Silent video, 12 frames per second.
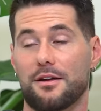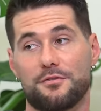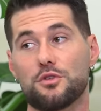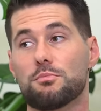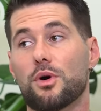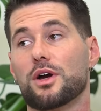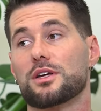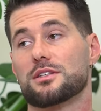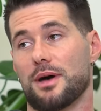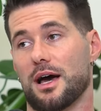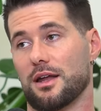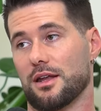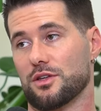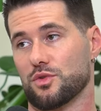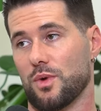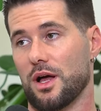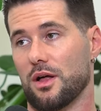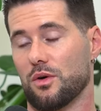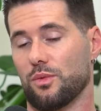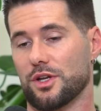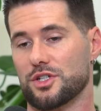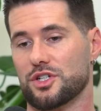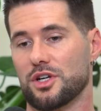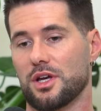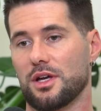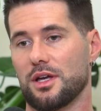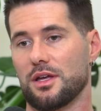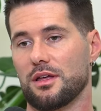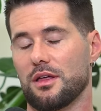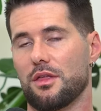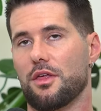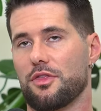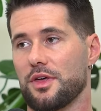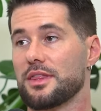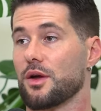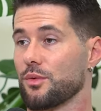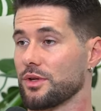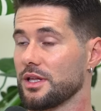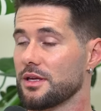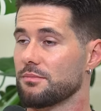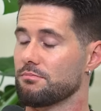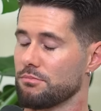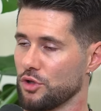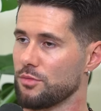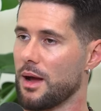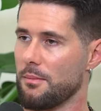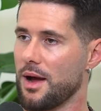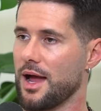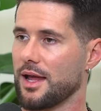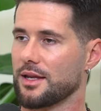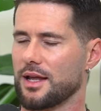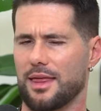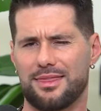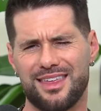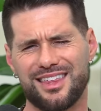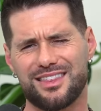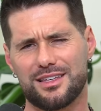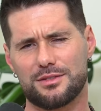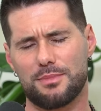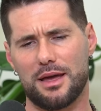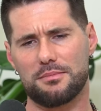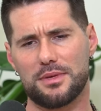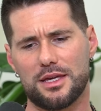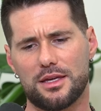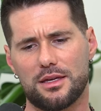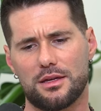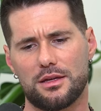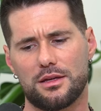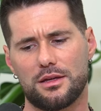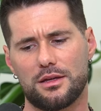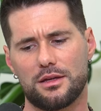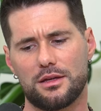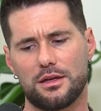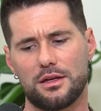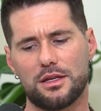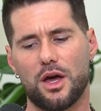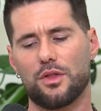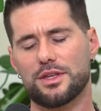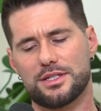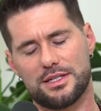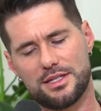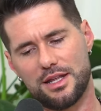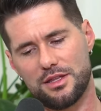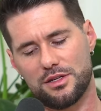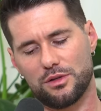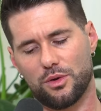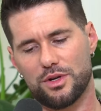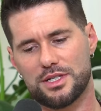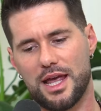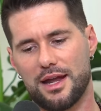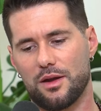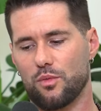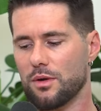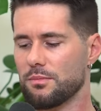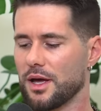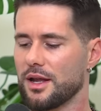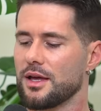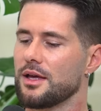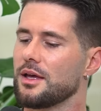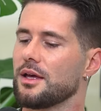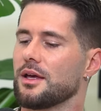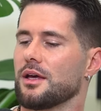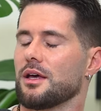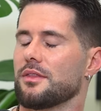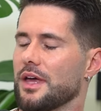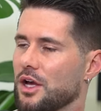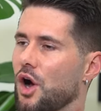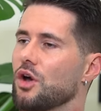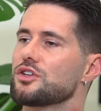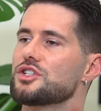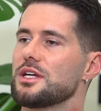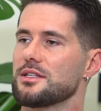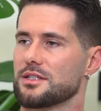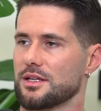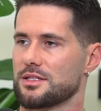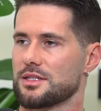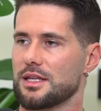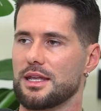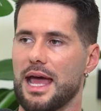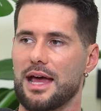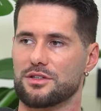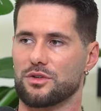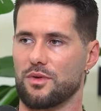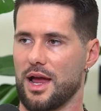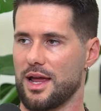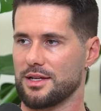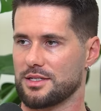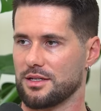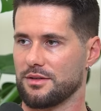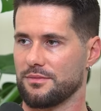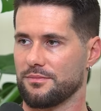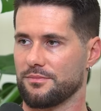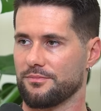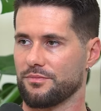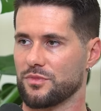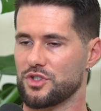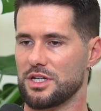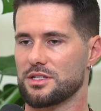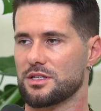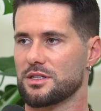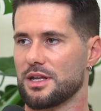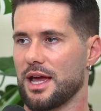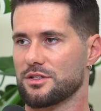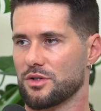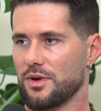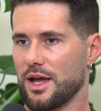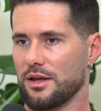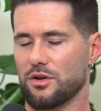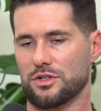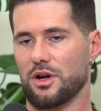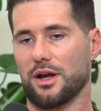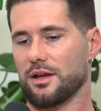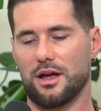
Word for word: And a few books about it as well, which the thing that really blew my mind, I think this might be No, this isn't in the Dolores Cannon one, but they call Jesus the Nazarite Jesus the Nazarite, or sorry,